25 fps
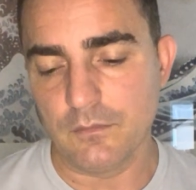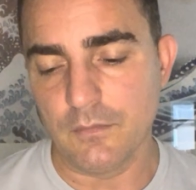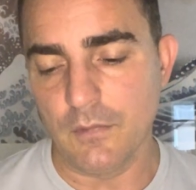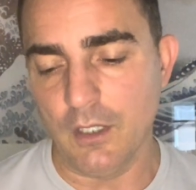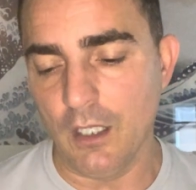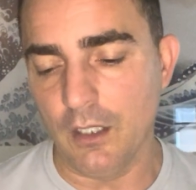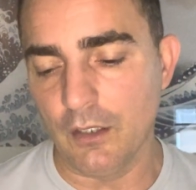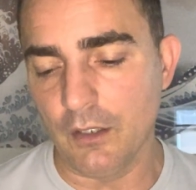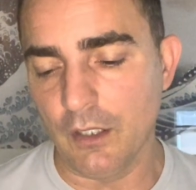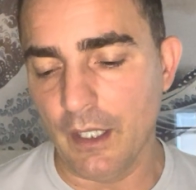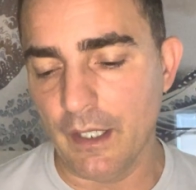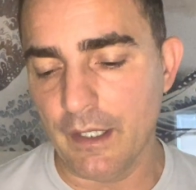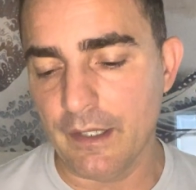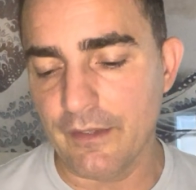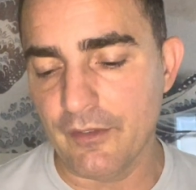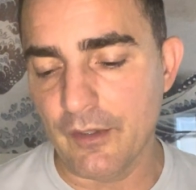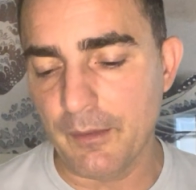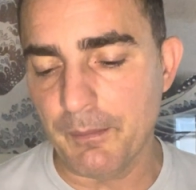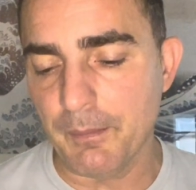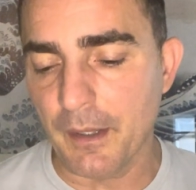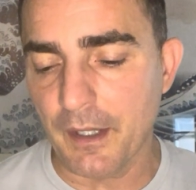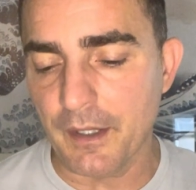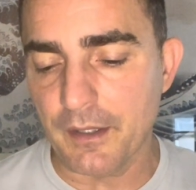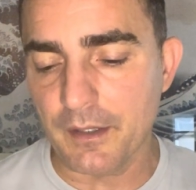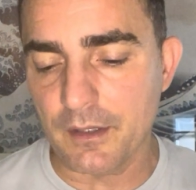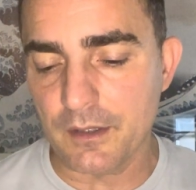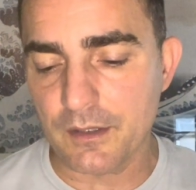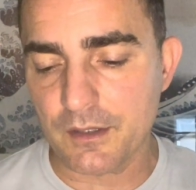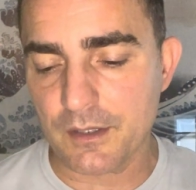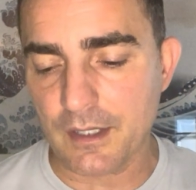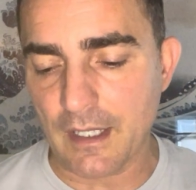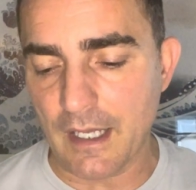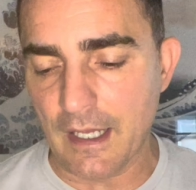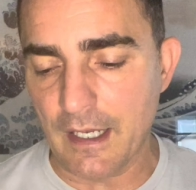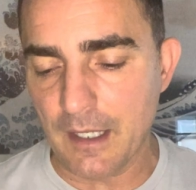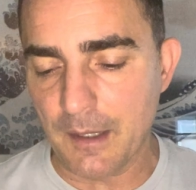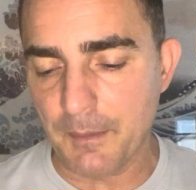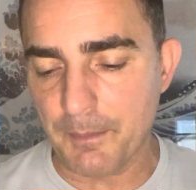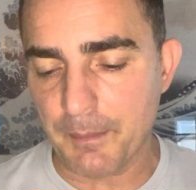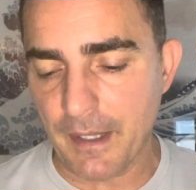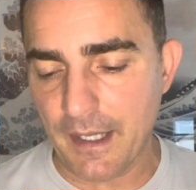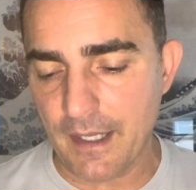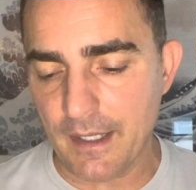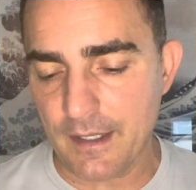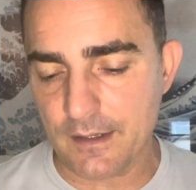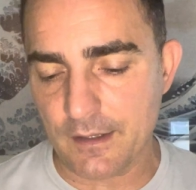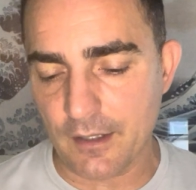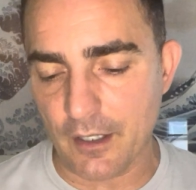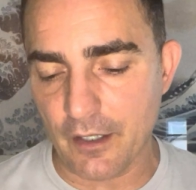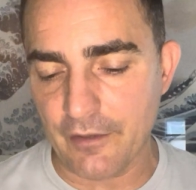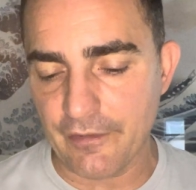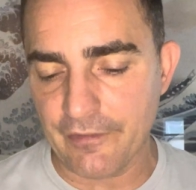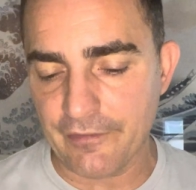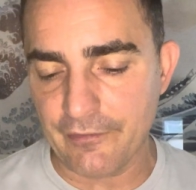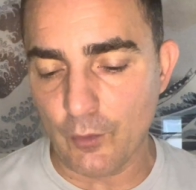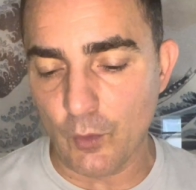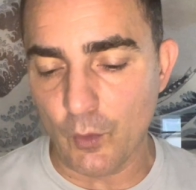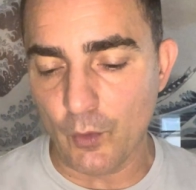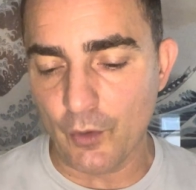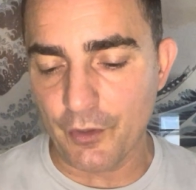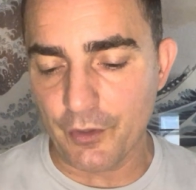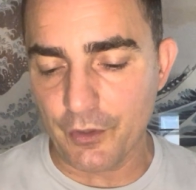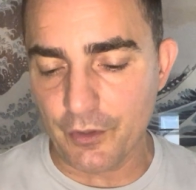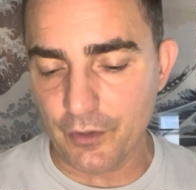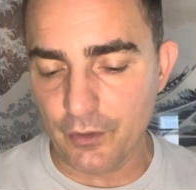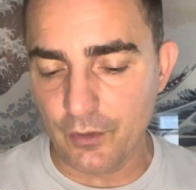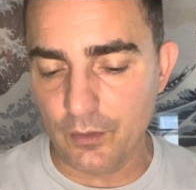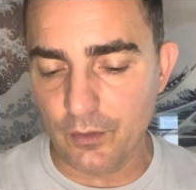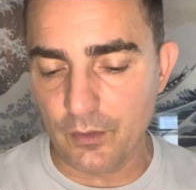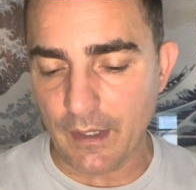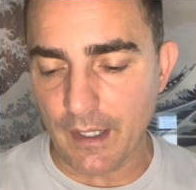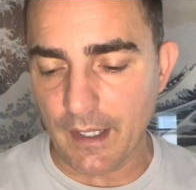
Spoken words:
a lot of abundance, and it pays off for you